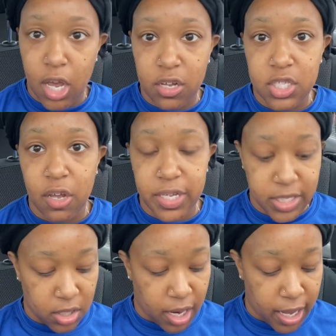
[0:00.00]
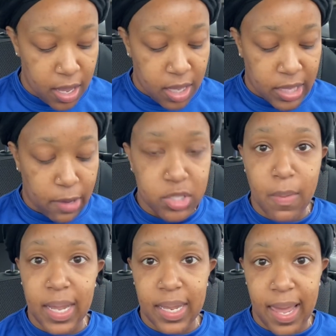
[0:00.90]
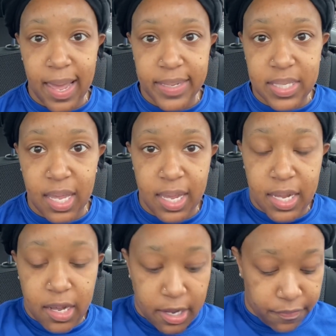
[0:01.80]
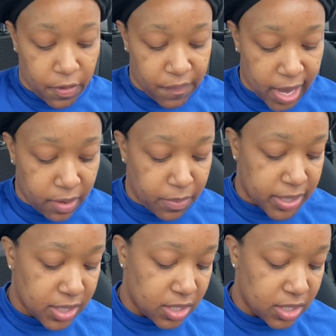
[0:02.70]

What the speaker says: Y'all saw yesterday, that was my last thing of vitamins.